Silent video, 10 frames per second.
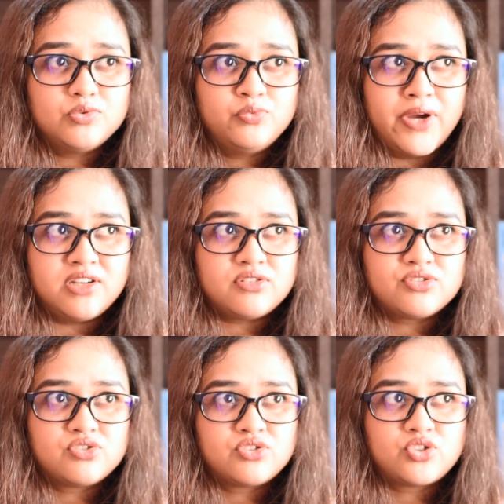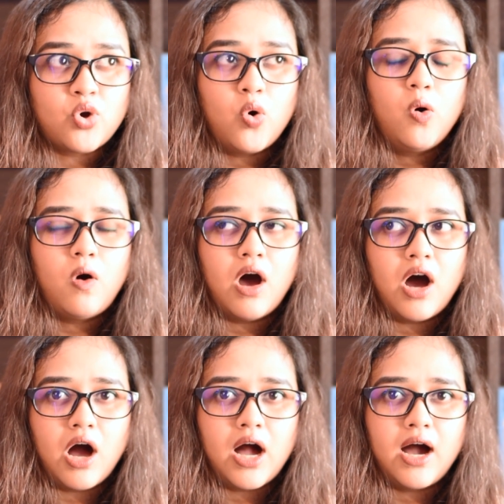went so
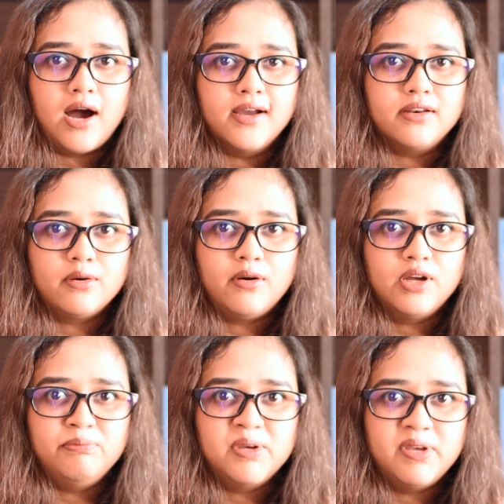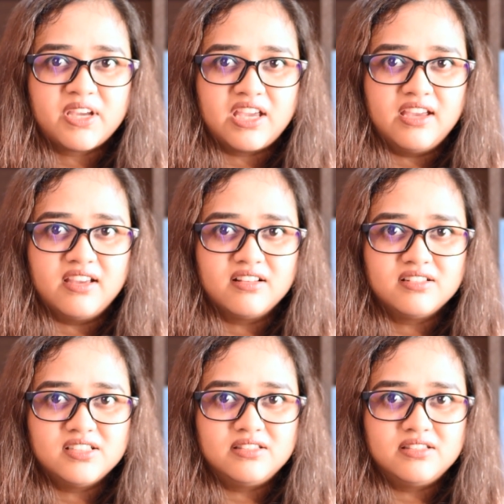hard on mimicking.